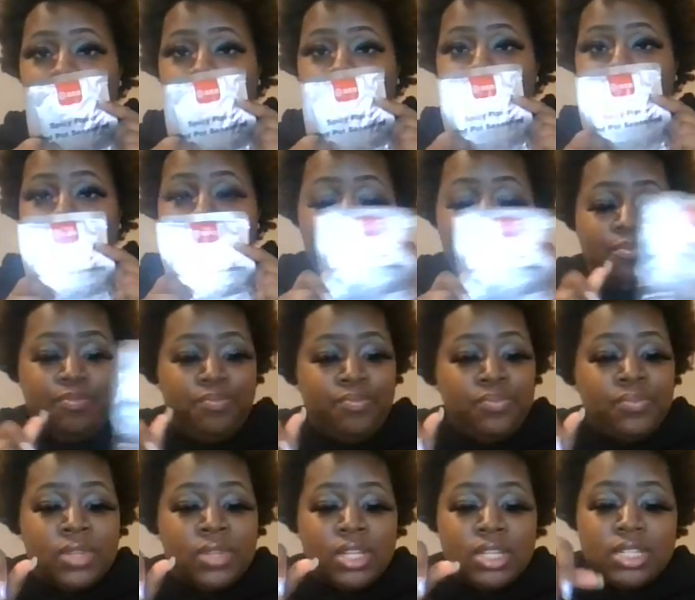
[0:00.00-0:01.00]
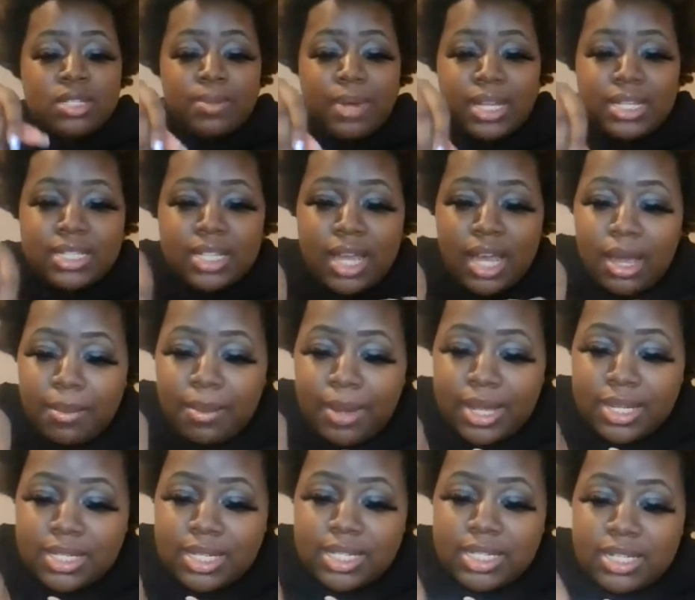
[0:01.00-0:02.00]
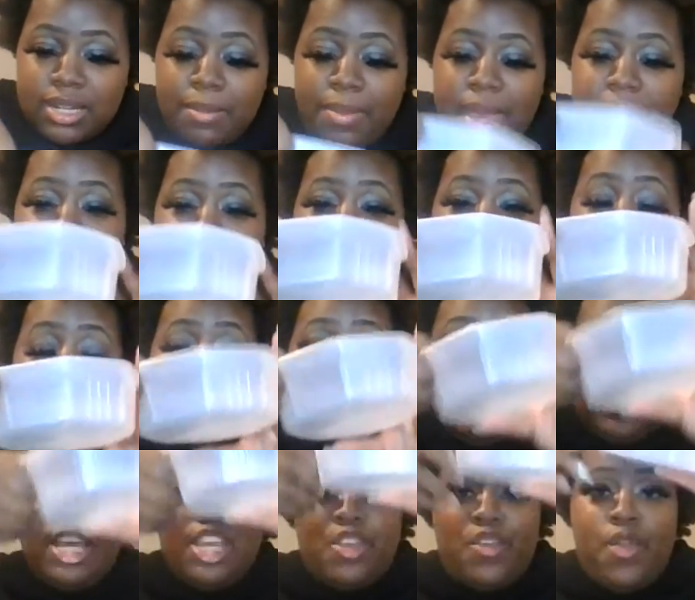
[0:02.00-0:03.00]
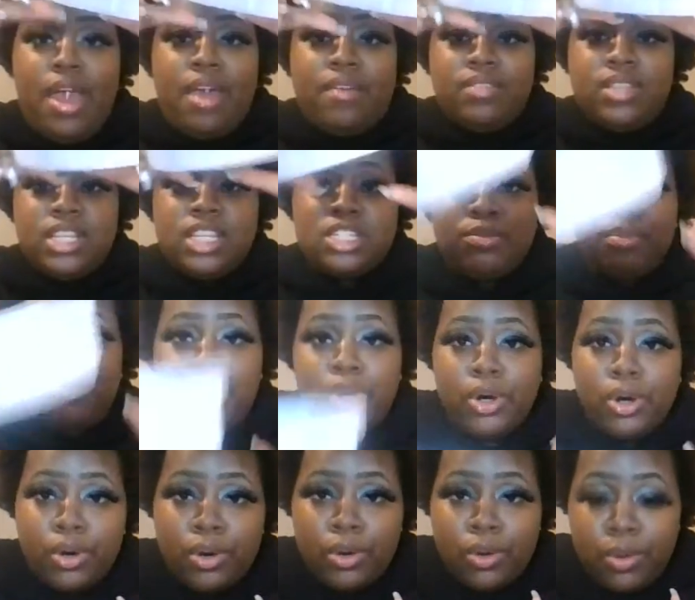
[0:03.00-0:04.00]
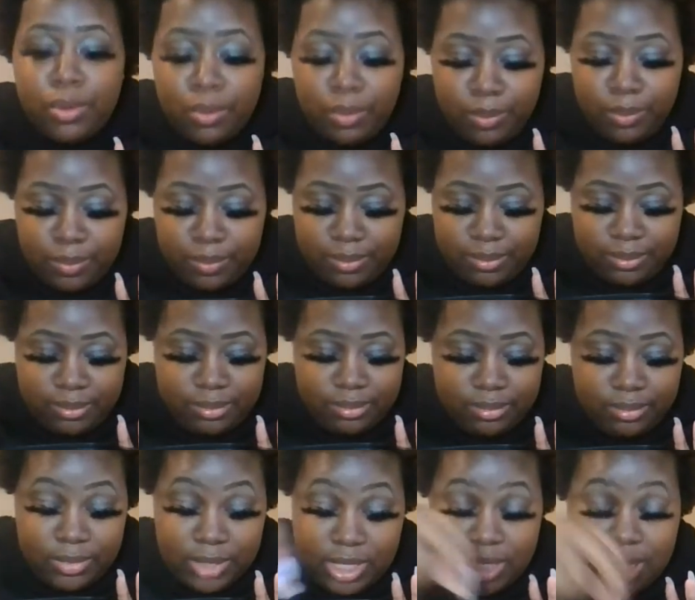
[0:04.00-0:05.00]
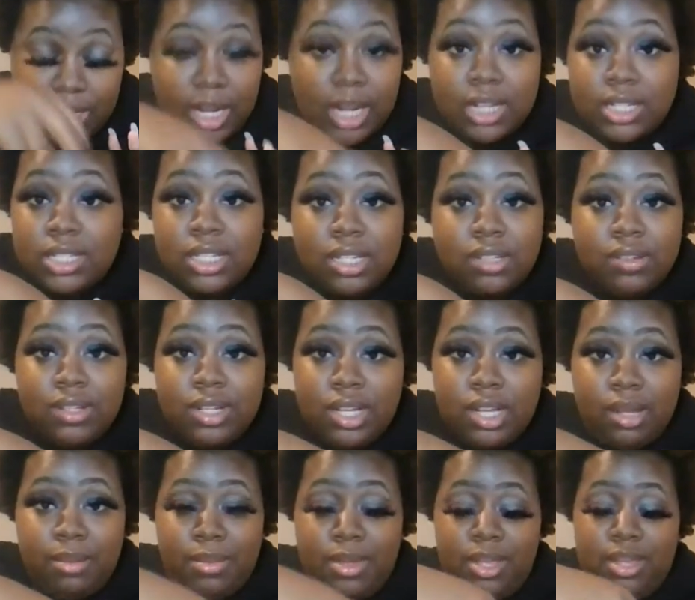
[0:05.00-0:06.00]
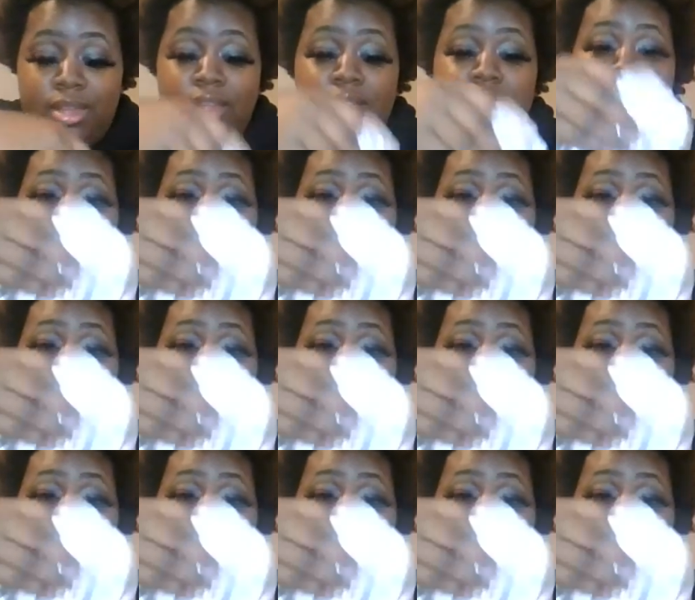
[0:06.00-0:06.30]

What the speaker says: yeah. Spicy hot pot seasoning packet. You have this bowl. There's a lot of stuff that comes in.